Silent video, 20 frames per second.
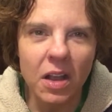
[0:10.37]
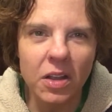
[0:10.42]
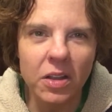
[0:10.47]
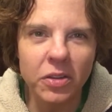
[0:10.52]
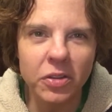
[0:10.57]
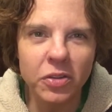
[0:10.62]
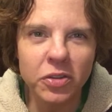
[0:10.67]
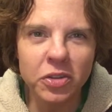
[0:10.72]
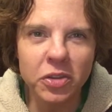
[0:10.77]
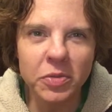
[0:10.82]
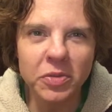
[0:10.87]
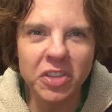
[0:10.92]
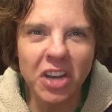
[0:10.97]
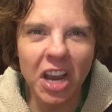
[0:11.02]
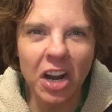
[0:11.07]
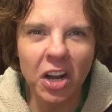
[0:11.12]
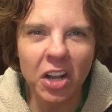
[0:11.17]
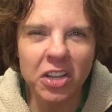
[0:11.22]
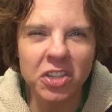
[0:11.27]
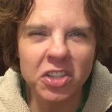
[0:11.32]
YouTube
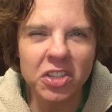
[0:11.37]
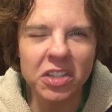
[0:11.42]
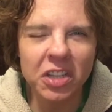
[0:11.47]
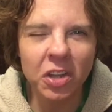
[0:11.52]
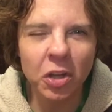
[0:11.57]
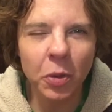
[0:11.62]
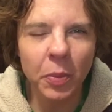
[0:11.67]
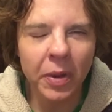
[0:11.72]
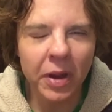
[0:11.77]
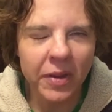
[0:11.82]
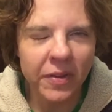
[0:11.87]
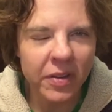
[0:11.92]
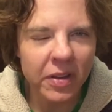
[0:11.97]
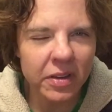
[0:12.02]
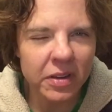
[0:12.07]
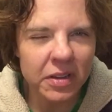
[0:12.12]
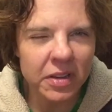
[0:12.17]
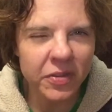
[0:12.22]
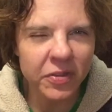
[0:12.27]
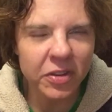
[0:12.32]
channel in just a little bit of a
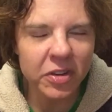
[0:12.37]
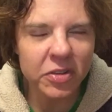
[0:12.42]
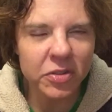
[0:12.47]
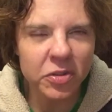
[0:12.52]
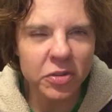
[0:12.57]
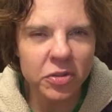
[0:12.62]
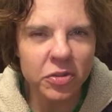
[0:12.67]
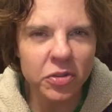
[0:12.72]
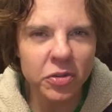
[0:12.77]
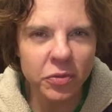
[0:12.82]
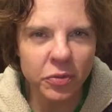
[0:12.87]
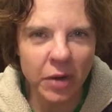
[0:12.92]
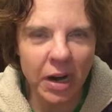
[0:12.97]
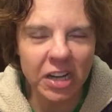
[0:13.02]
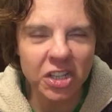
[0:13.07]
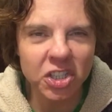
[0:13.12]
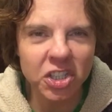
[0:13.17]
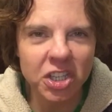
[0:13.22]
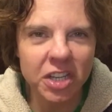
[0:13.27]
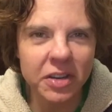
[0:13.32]
different
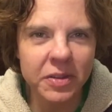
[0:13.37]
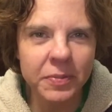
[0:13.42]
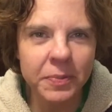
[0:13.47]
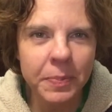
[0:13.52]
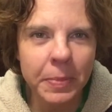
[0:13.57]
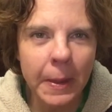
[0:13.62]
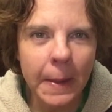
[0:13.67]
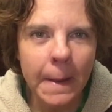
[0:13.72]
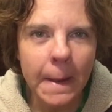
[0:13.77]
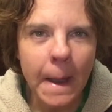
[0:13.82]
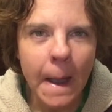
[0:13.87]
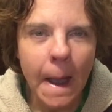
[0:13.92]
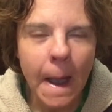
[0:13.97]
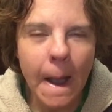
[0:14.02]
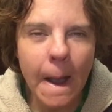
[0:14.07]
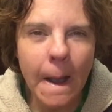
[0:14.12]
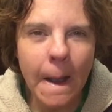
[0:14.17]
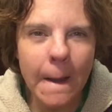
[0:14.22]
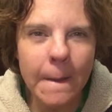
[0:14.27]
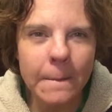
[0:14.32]
direction
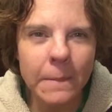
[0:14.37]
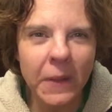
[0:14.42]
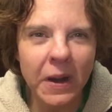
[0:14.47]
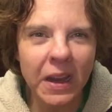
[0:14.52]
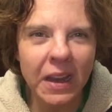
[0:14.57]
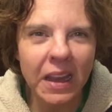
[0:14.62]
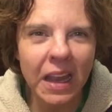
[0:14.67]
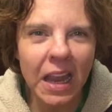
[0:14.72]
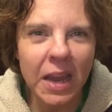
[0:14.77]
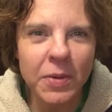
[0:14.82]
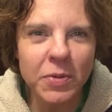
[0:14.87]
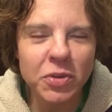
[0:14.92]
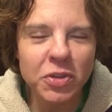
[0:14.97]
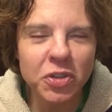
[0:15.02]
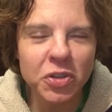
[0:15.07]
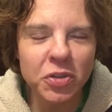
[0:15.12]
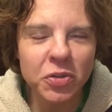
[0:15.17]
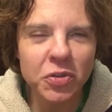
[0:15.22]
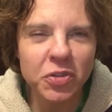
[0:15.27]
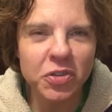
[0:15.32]
when it came
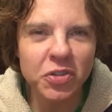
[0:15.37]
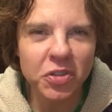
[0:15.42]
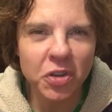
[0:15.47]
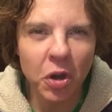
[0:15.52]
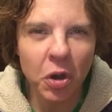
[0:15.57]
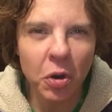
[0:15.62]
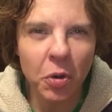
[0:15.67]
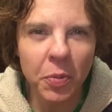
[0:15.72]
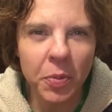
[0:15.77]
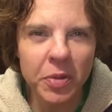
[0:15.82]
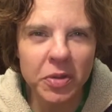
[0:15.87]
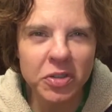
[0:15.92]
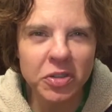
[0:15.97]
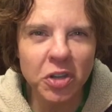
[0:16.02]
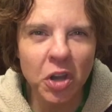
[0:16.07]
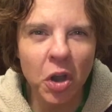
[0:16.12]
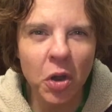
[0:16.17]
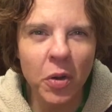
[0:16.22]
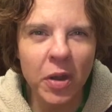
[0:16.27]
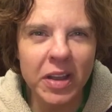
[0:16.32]
to soap.
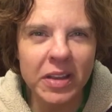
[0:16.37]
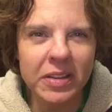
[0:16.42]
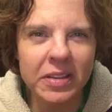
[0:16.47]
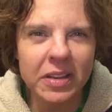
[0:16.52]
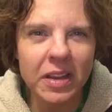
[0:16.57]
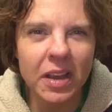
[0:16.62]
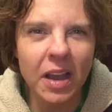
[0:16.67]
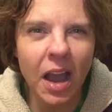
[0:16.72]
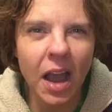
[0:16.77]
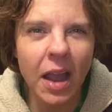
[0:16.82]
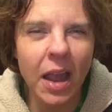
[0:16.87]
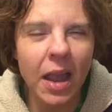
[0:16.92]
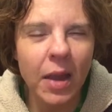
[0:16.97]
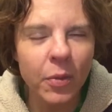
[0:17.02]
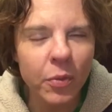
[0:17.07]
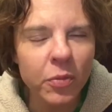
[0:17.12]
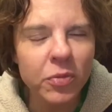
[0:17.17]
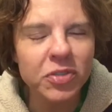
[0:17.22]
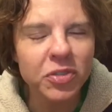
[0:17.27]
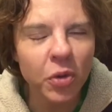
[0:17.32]
And I
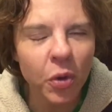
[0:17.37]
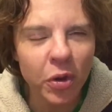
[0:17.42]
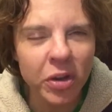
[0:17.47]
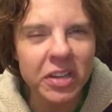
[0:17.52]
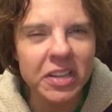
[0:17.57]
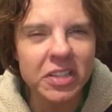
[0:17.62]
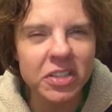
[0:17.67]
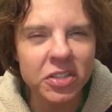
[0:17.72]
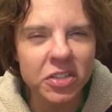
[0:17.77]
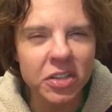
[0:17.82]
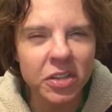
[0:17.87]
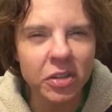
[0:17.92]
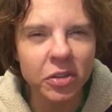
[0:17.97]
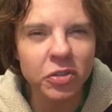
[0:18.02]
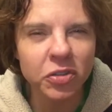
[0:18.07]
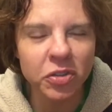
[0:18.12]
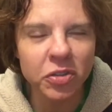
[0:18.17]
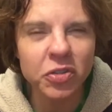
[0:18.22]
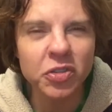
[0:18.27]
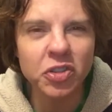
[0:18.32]
am going to still
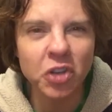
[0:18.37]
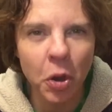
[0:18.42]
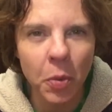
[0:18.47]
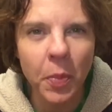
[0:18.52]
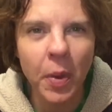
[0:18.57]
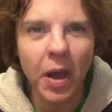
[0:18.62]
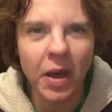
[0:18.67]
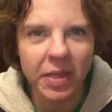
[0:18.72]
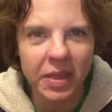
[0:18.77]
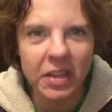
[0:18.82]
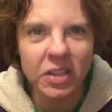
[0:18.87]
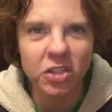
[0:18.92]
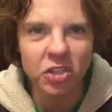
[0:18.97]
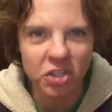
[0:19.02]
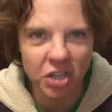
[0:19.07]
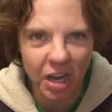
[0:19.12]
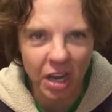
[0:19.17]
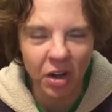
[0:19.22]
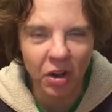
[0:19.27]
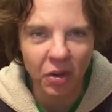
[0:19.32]
do soap on this
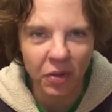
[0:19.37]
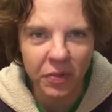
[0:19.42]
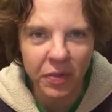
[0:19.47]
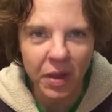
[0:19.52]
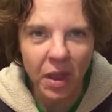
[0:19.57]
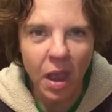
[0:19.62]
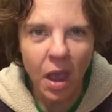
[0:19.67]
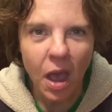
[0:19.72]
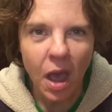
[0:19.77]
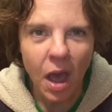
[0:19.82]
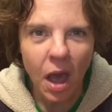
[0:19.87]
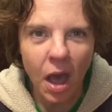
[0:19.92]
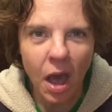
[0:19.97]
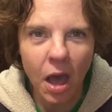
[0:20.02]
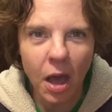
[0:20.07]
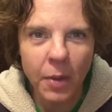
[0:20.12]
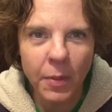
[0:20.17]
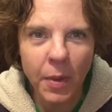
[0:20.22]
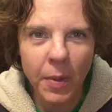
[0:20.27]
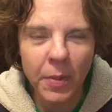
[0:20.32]
channel.
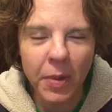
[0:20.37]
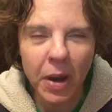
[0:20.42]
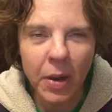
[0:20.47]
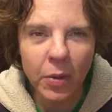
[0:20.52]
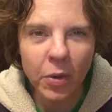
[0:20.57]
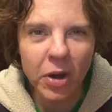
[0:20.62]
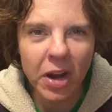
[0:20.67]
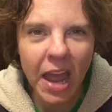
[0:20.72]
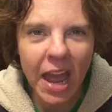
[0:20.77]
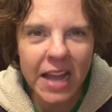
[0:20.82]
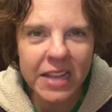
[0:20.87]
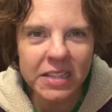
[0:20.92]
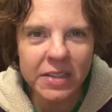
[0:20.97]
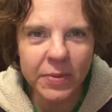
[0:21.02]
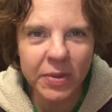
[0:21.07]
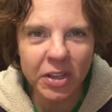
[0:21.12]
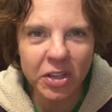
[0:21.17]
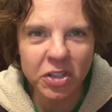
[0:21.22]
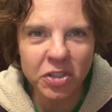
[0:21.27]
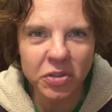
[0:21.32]
But I'm going to add
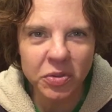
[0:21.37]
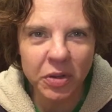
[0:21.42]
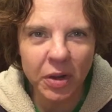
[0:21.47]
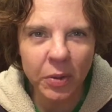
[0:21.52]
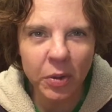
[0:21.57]
something to it.